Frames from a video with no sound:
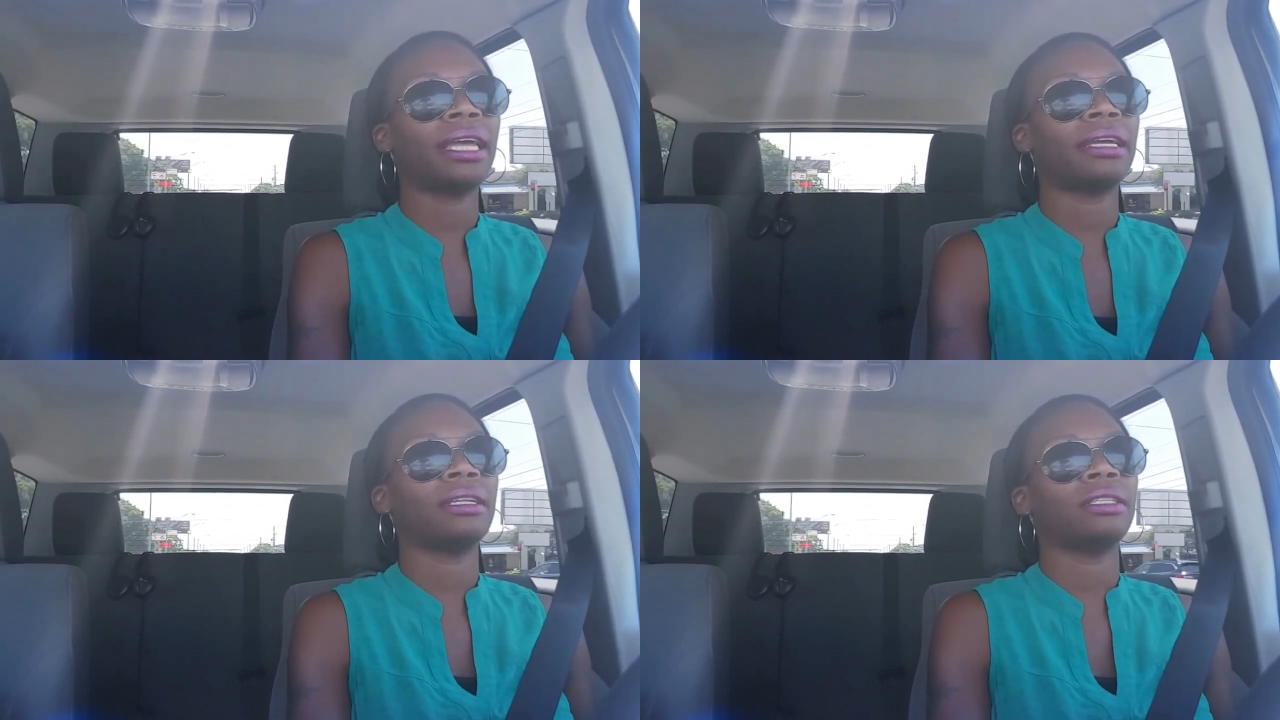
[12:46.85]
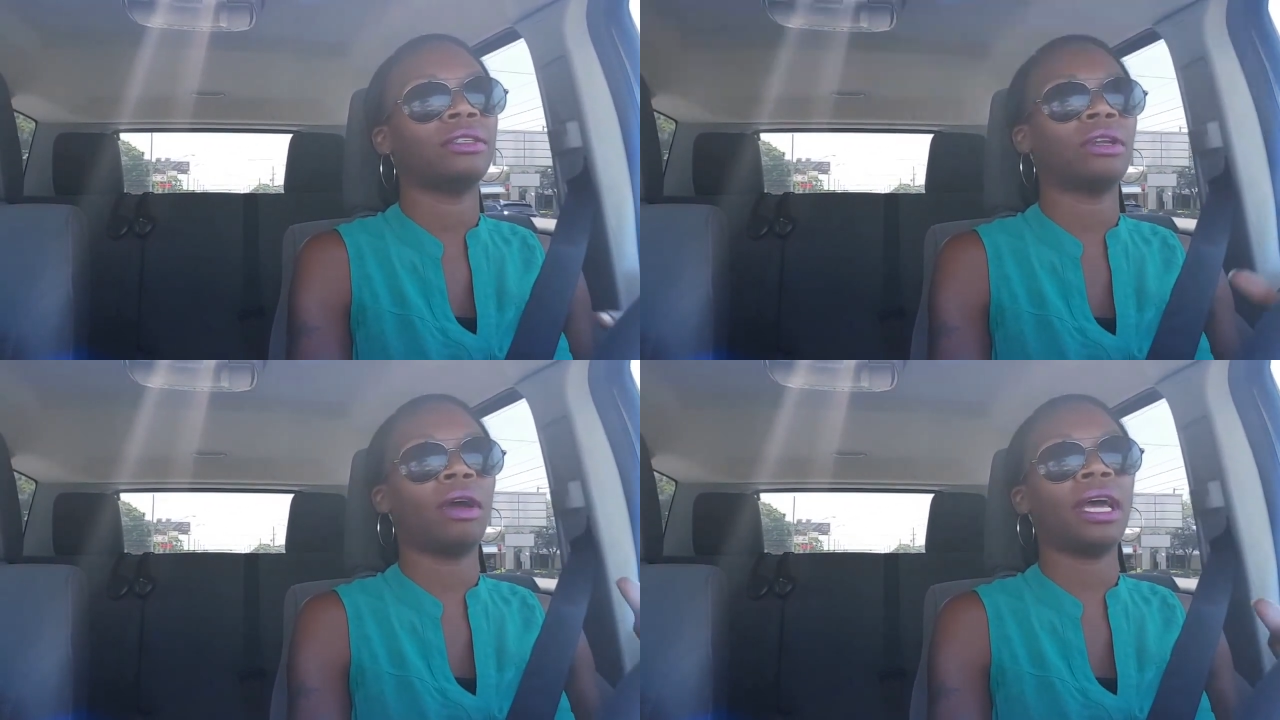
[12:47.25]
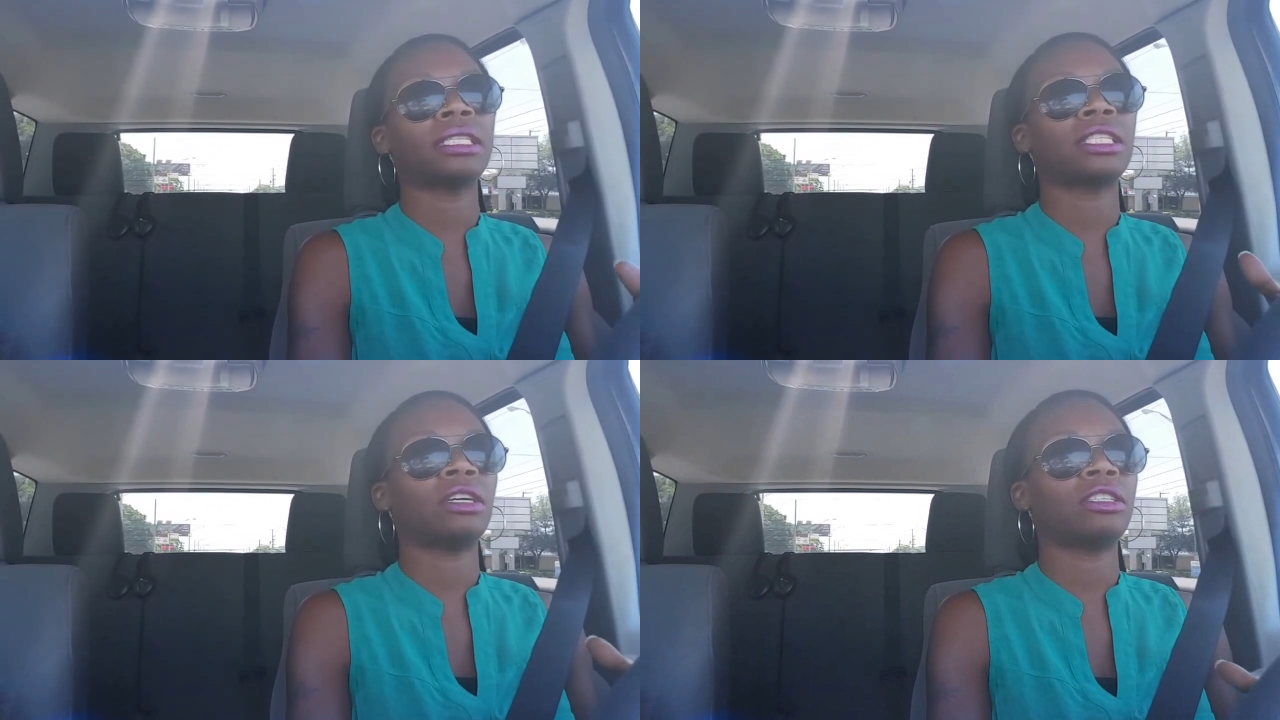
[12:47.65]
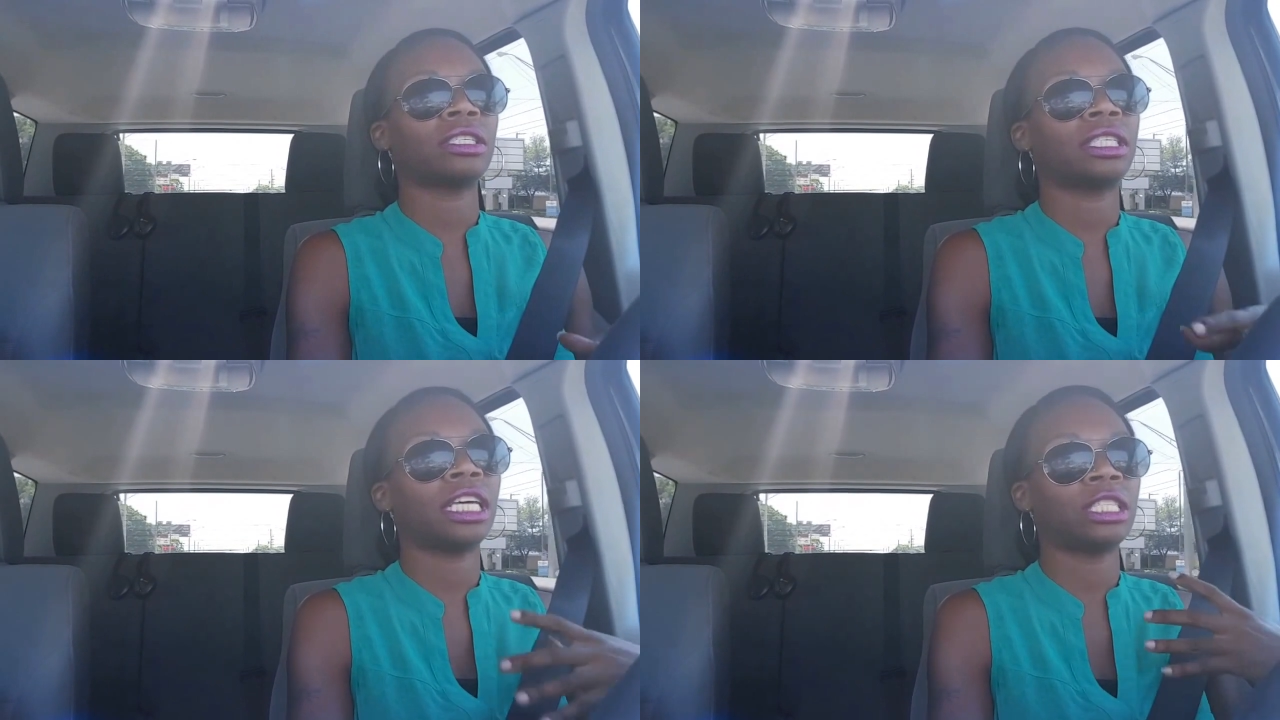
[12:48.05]
as a
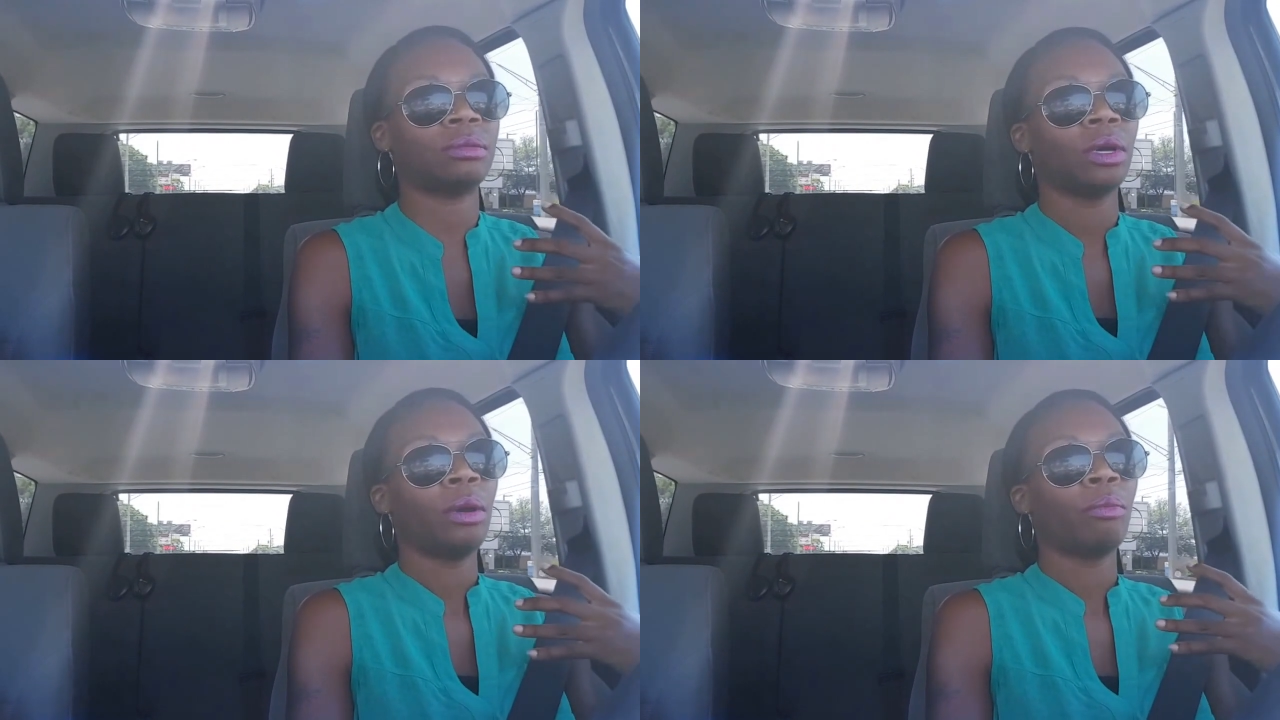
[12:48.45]
surgical test,